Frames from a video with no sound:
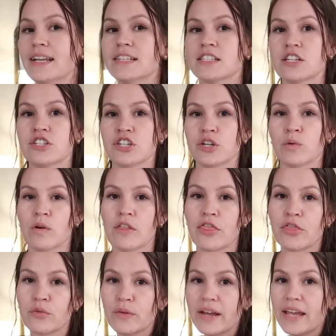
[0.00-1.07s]
is to do
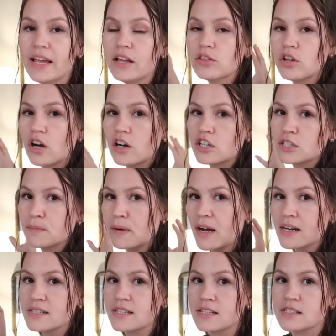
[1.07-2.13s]
three large
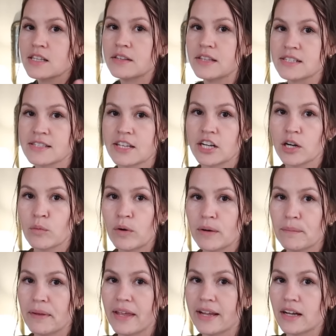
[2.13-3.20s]
boxes, the center
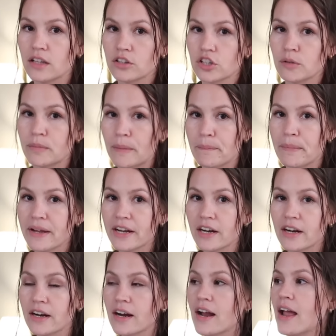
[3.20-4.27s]
one being a little bit
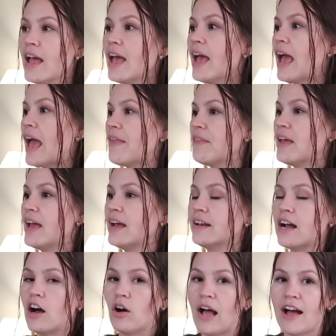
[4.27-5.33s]
bigger, and
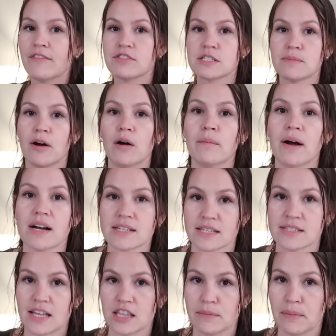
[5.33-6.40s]
then I'll have small
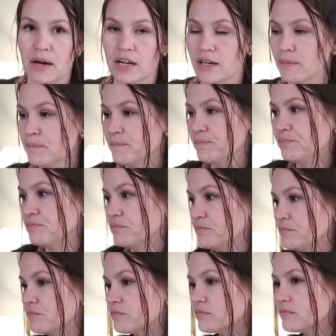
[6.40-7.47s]
boxes at the bottom.
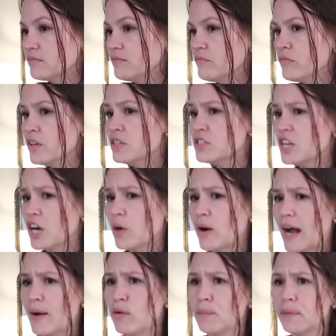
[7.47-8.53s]
So
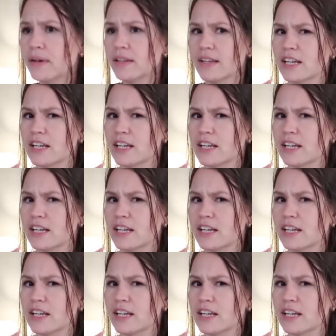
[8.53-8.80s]
I will put